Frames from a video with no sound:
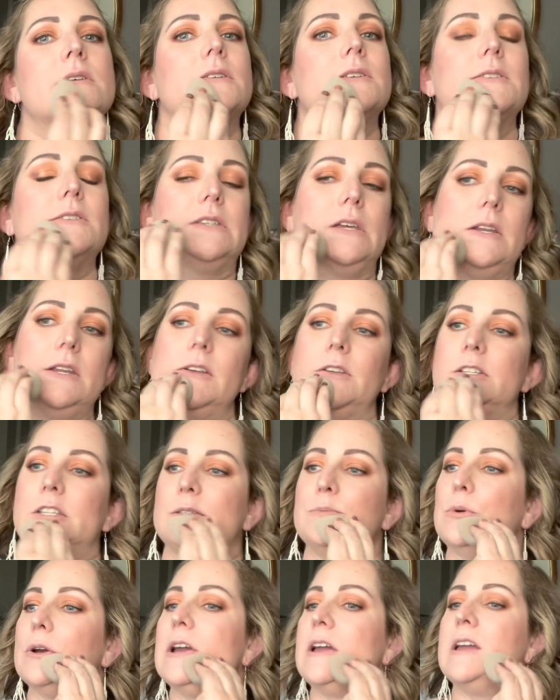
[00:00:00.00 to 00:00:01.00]
Setting
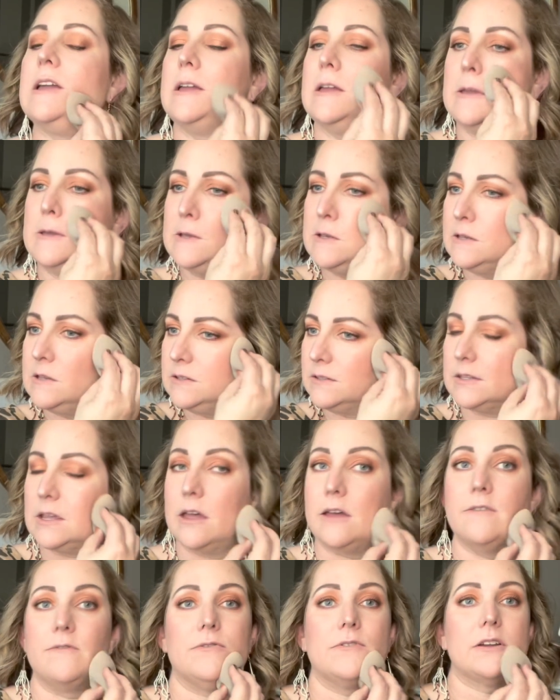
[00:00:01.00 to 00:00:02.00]
spray is
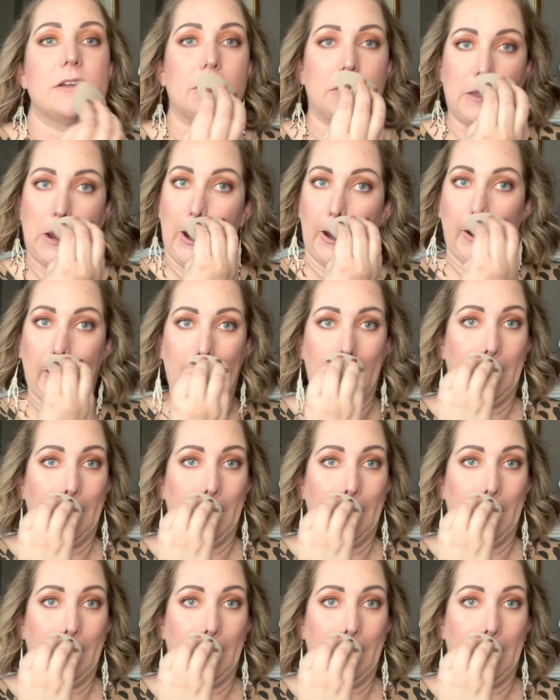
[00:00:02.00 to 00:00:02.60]
everything.